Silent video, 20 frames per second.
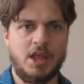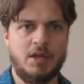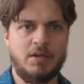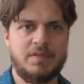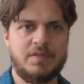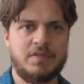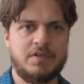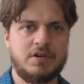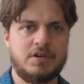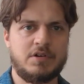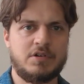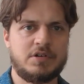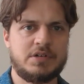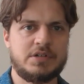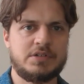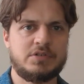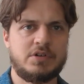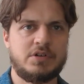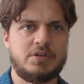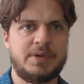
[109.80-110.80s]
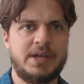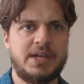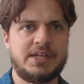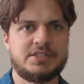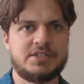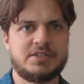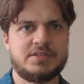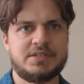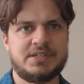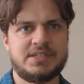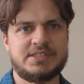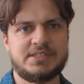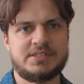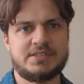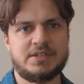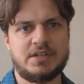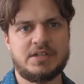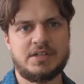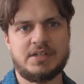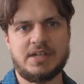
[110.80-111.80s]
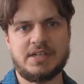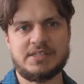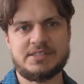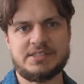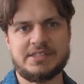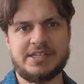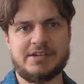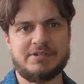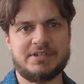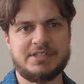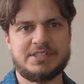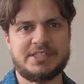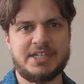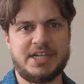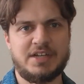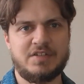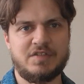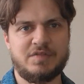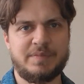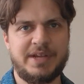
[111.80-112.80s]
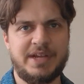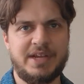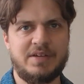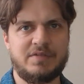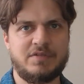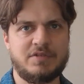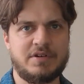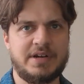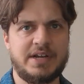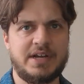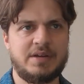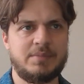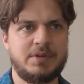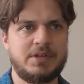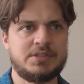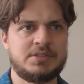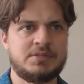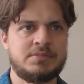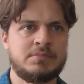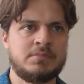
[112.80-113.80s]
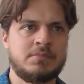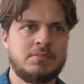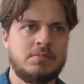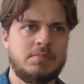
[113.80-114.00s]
However, according to Old Major, this is not a necessary state of being for the animals,